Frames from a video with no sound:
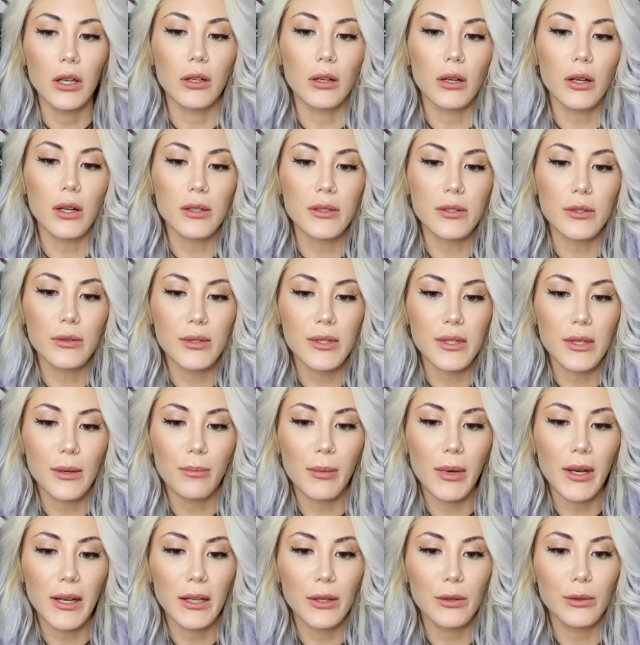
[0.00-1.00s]
You're also
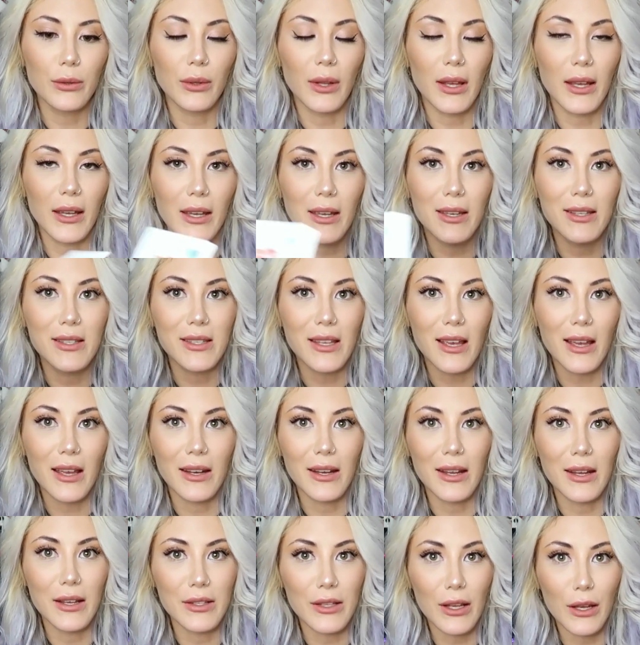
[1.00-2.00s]
somebody who, like I
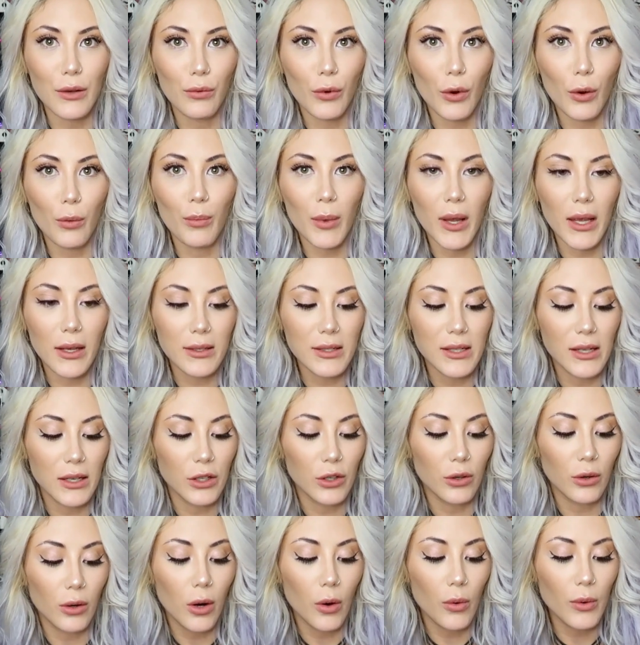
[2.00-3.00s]
said, is a
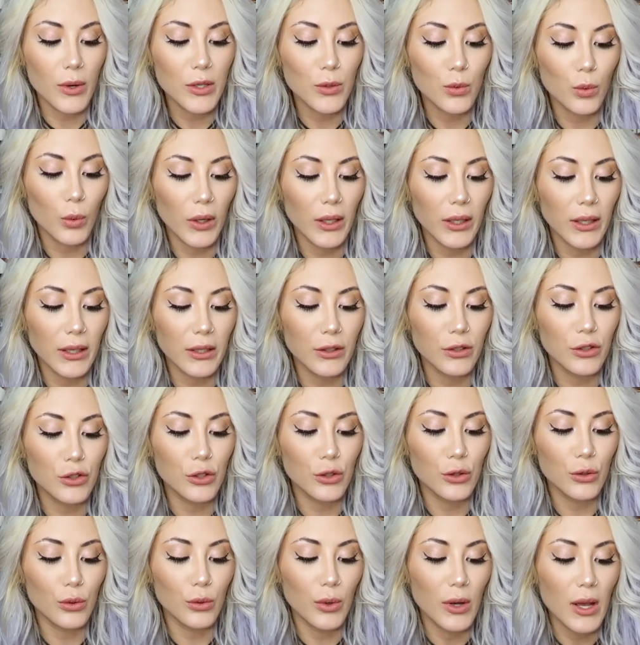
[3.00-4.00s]
romantic. You're always willing
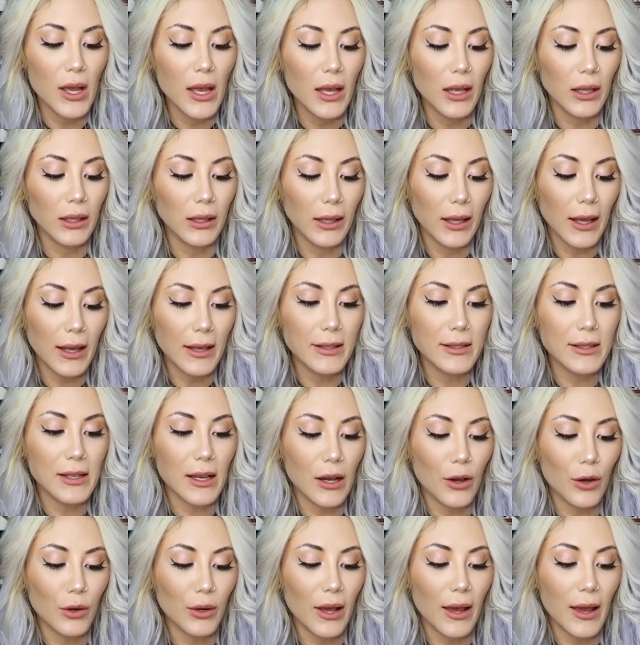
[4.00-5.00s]
to lend
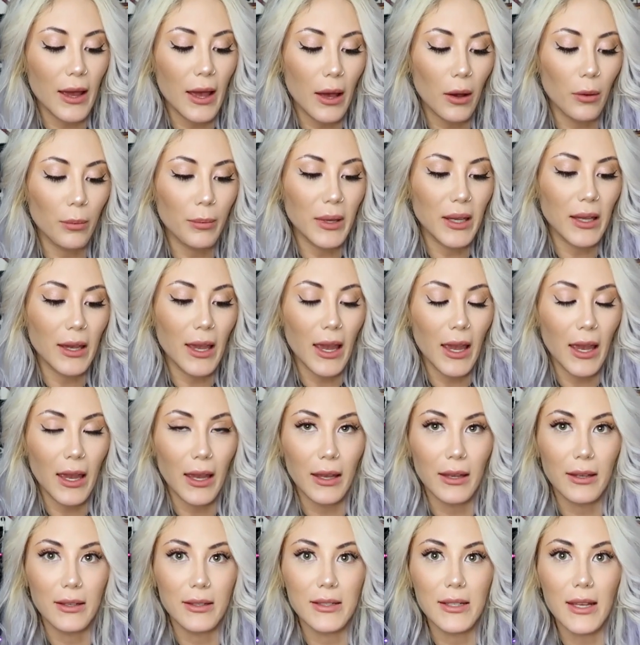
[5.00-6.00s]
out a helping
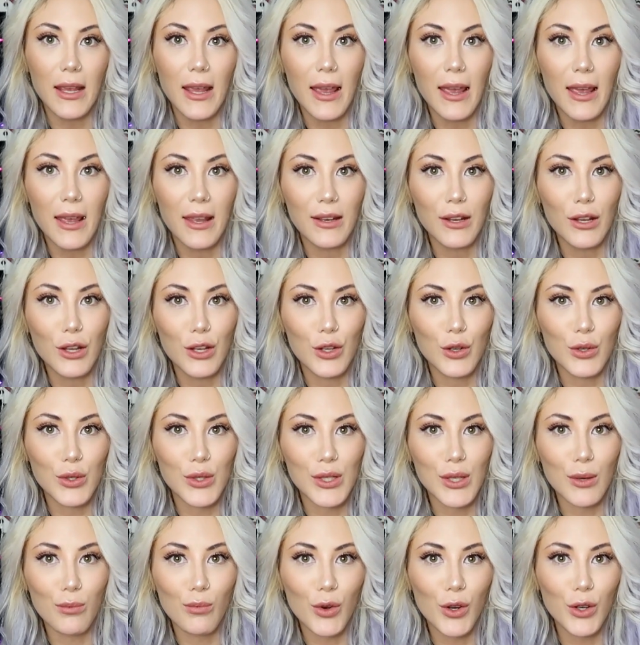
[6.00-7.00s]
hand, and you're
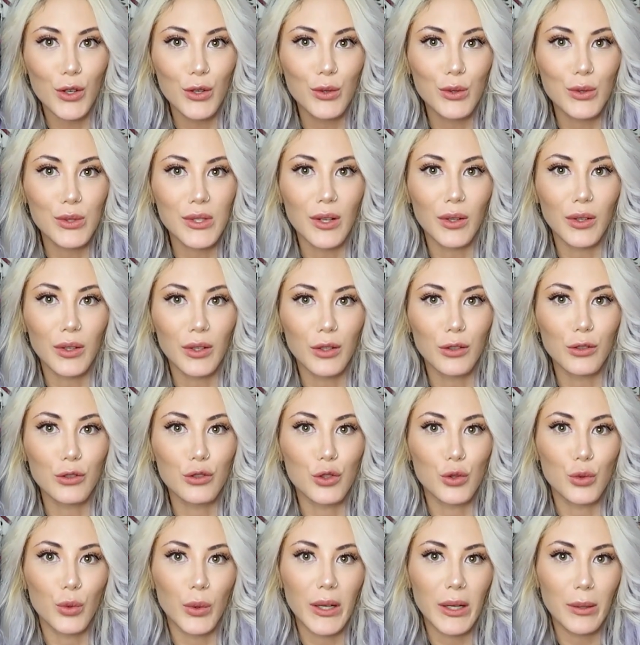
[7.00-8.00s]
someone who's a little
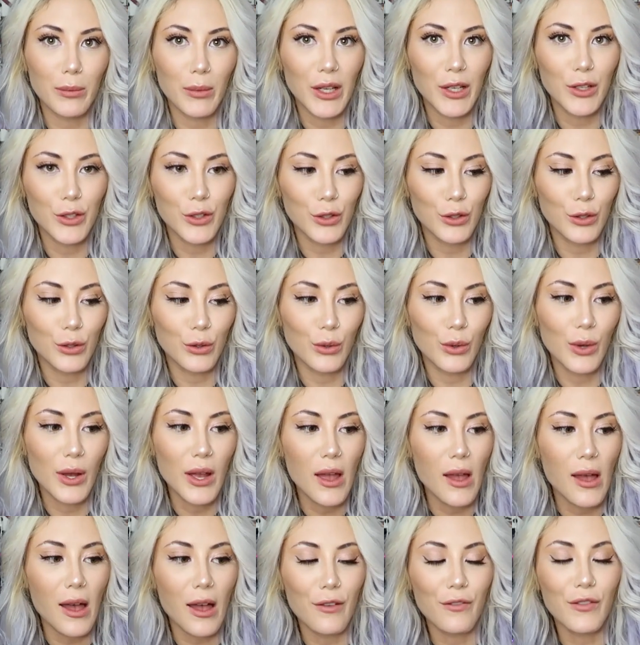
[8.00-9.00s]
dreamy too.
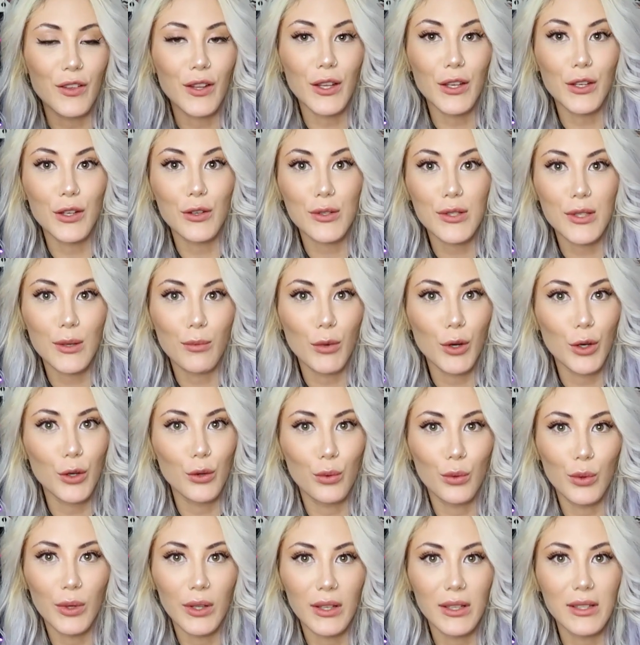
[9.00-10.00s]
I feel like you're someone
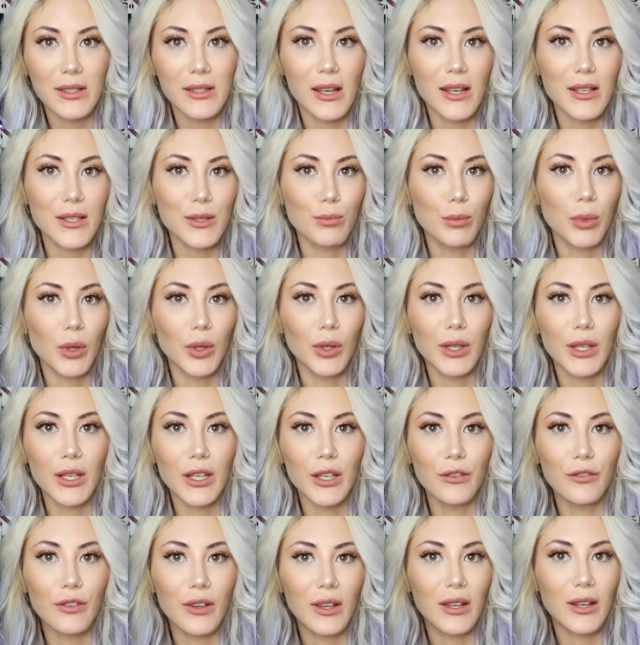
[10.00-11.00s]
who really does
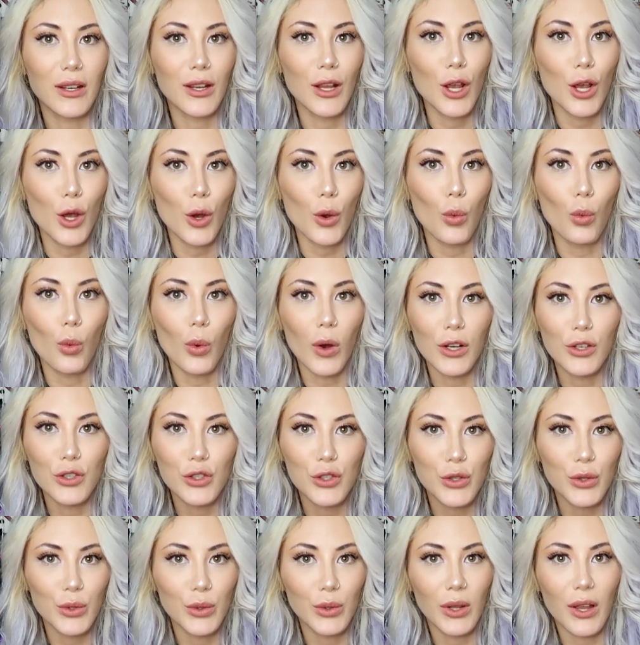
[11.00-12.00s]
believe in one
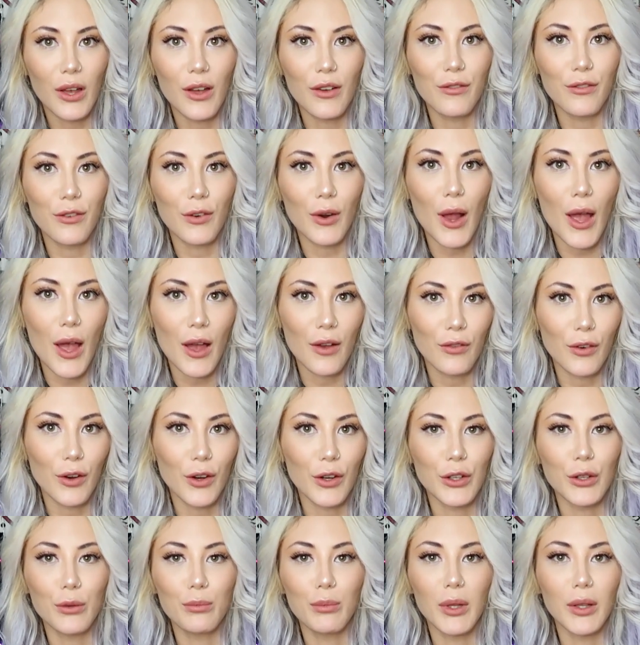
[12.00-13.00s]
true love forever.
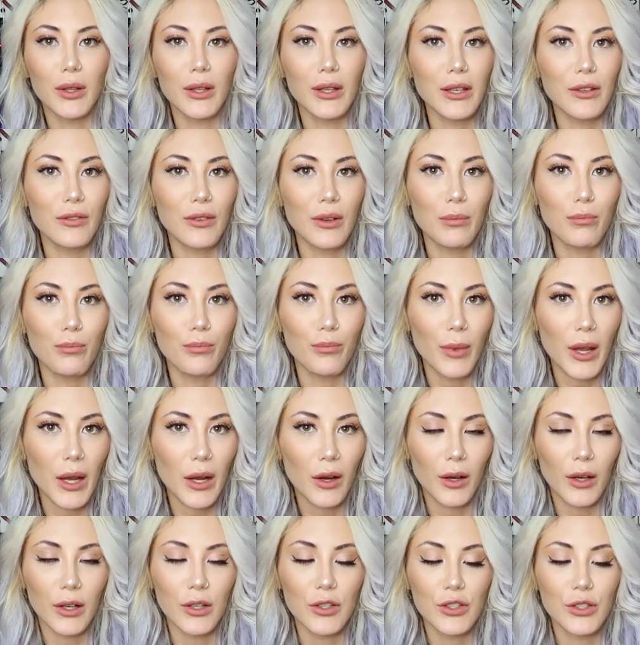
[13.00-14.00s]
You believe in
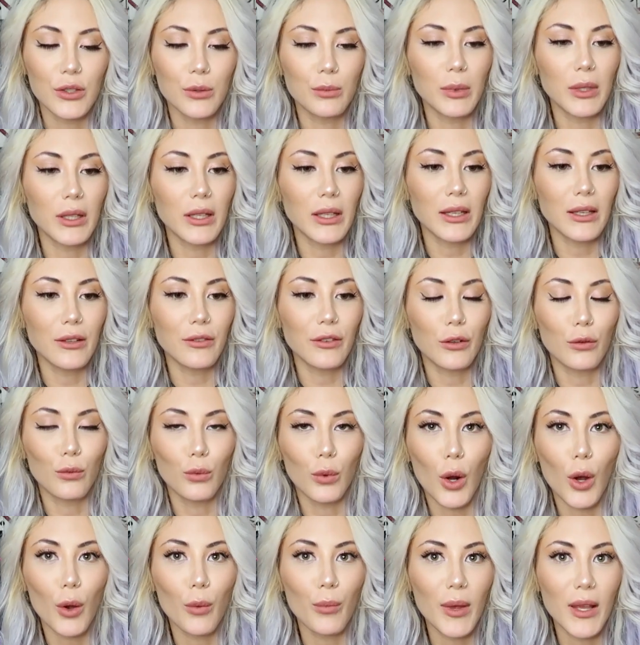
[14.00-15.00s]
marriage. You believe in
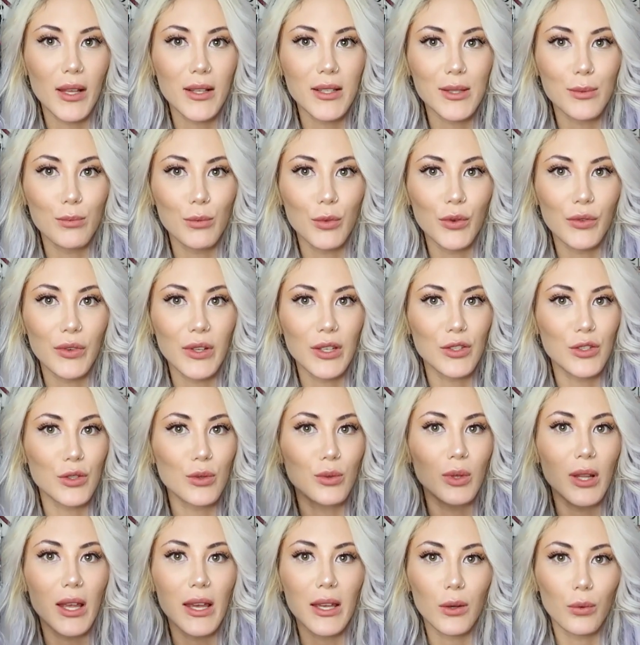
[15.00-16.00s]
romance movies.
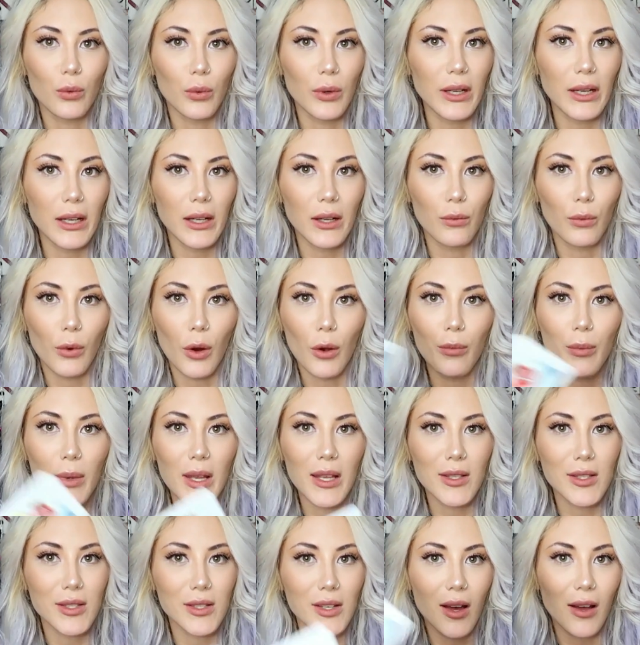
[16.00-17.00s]
You like reading
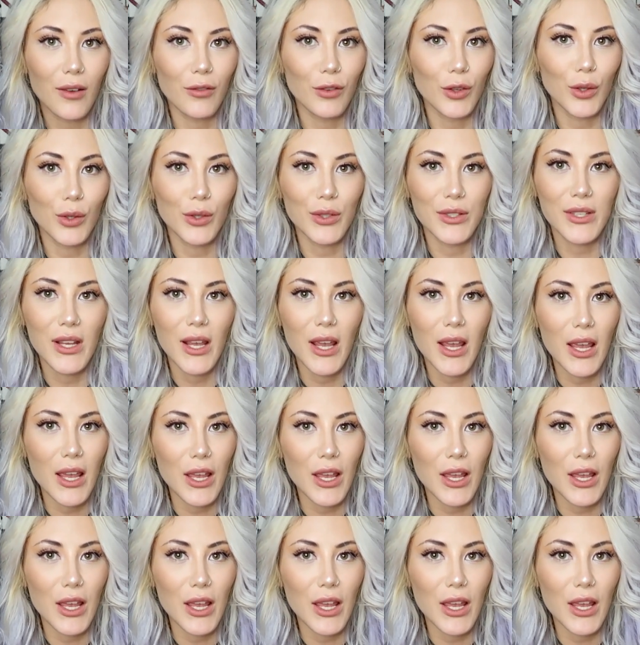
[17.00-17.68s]
romance novels.